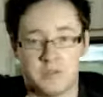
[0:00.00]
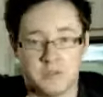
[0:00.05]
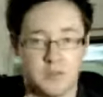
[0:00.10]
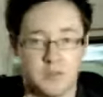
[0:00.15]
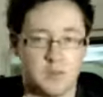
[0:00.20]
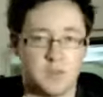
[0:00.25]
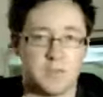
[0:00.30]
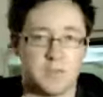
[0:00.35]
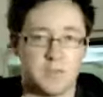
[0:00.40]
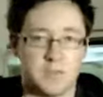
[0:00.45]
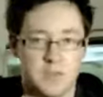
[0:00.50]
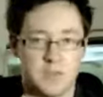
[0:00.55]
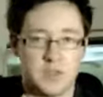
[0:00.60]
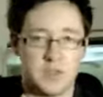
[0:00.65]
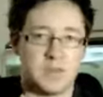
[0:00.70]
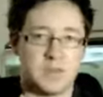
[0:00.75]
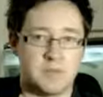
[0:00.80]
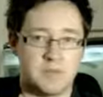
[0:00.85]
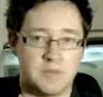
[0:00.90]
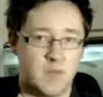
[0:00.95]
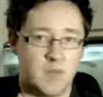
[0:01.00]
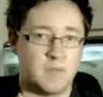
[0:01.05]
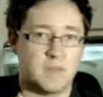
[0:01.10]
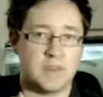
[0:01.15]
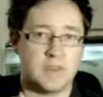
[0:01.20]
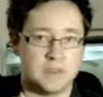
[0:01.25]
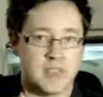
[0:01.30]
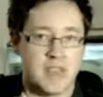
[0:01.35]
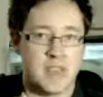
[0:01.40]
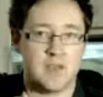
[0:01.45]
sort of streaming
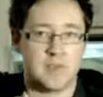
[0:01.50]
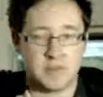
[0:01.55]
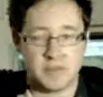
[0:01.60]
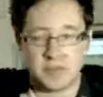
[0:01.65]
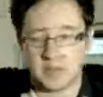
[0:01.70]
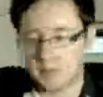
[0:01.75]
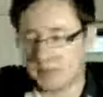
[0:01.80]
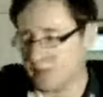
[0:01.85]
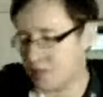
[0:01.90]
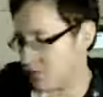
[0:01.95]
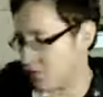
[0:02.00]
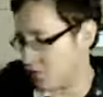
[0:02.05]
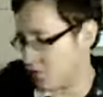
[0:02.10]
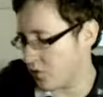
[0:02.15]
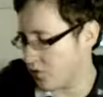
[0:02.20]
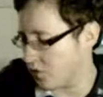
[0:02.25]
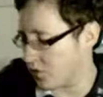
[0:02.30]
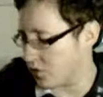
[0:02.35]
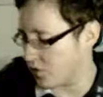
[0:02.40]
movie service or,